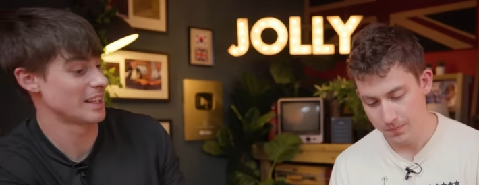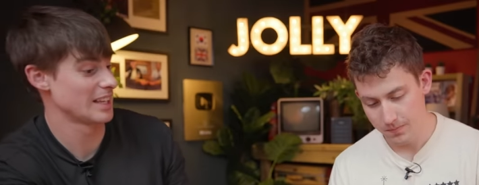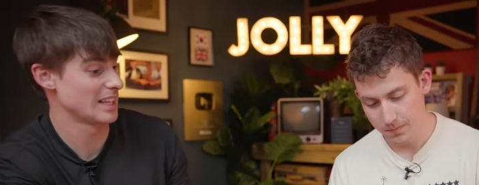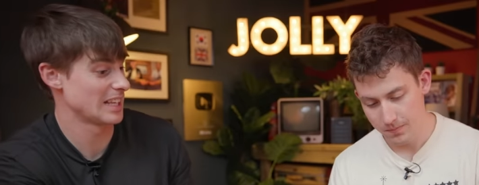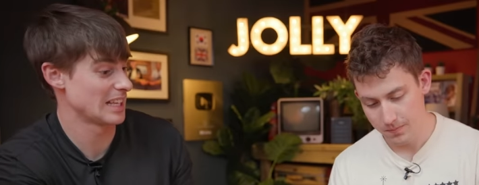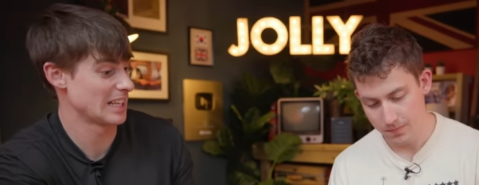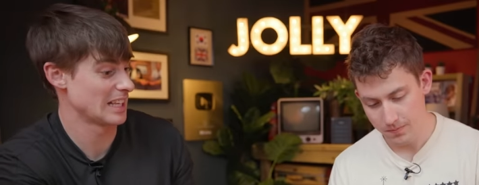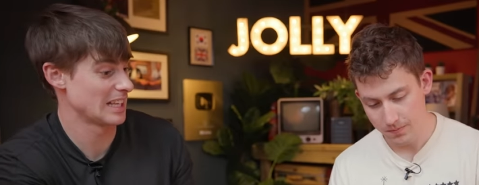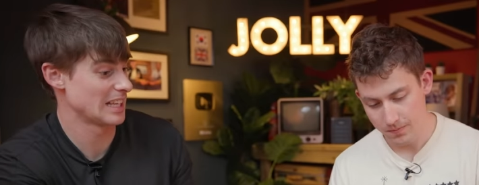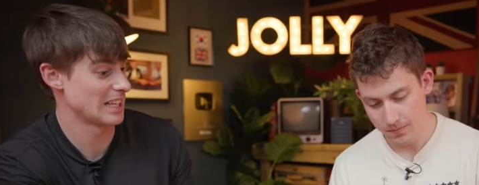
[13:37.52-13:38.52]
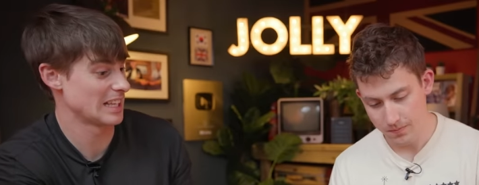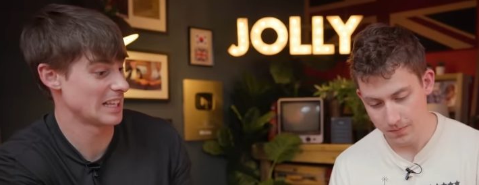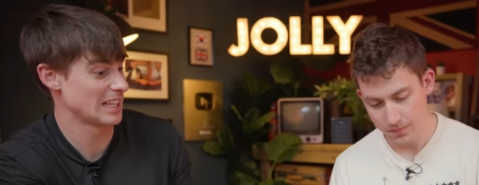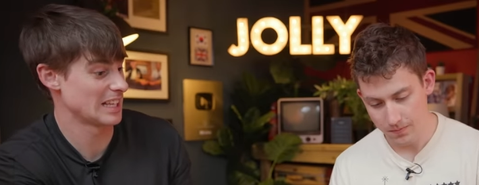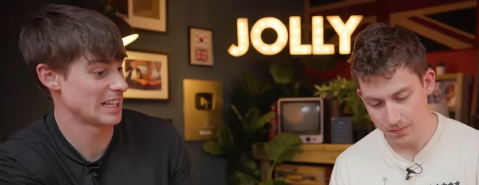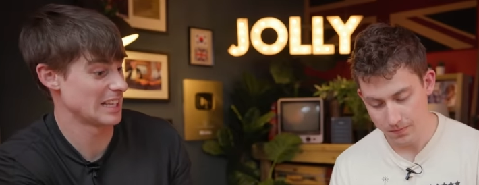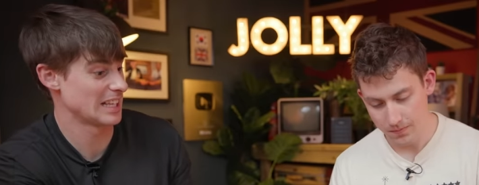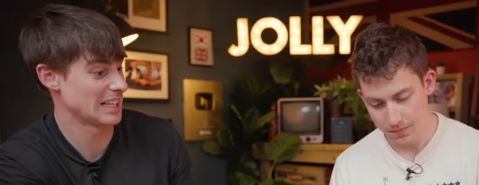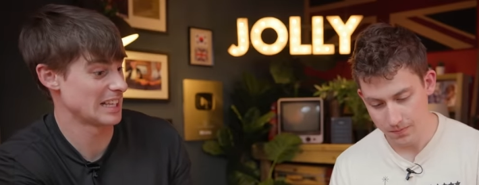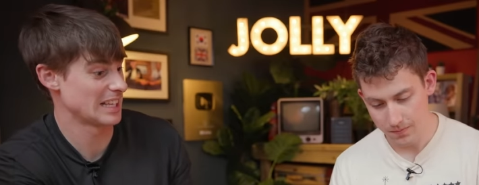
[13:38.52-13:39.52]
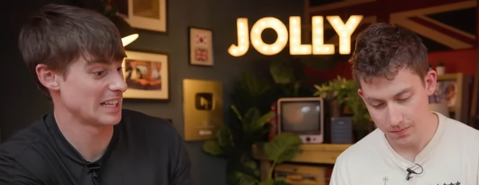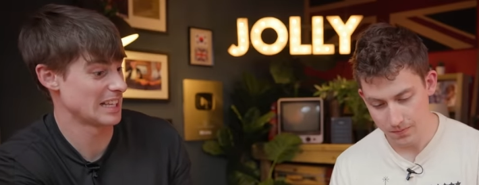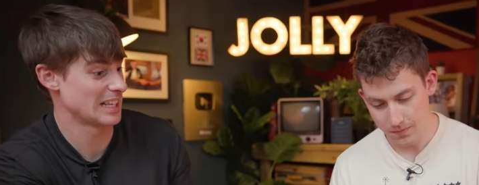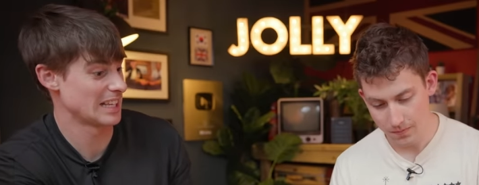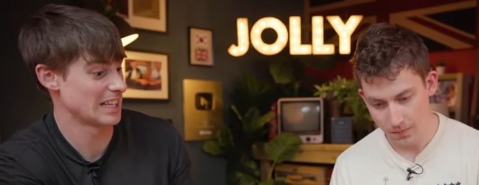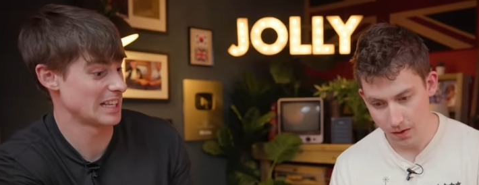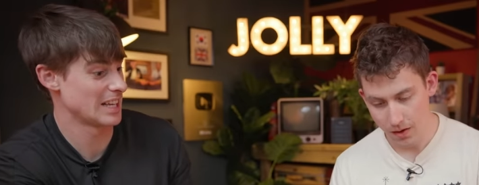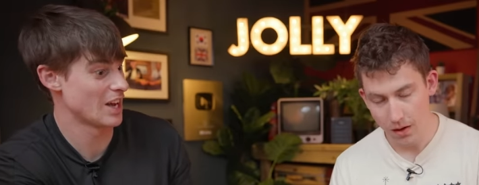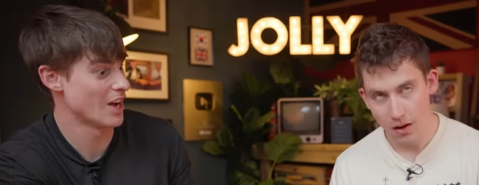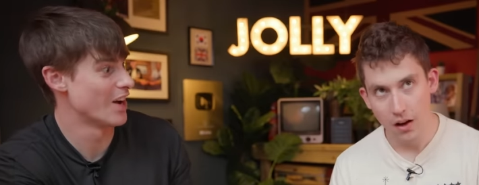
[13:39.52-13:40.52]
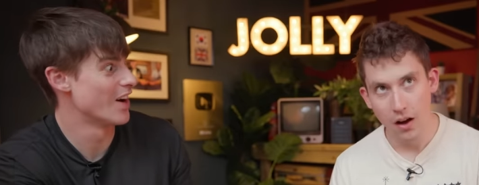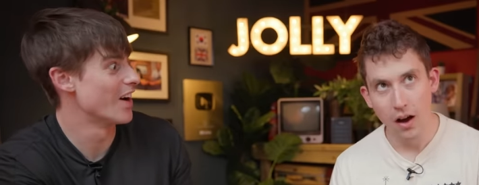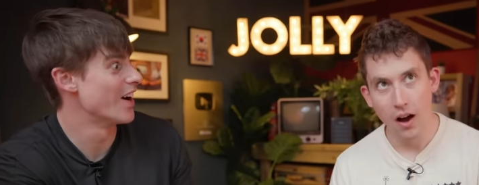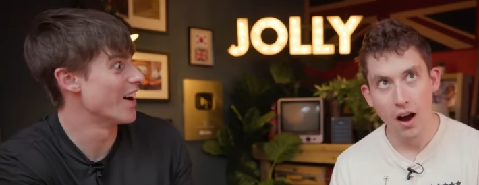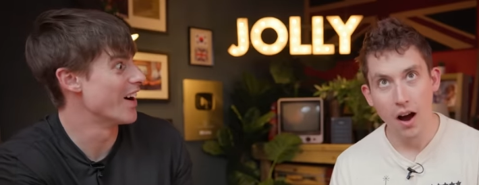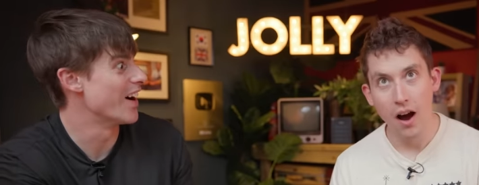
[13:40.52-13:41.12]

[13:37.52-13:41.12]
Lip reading: (silence)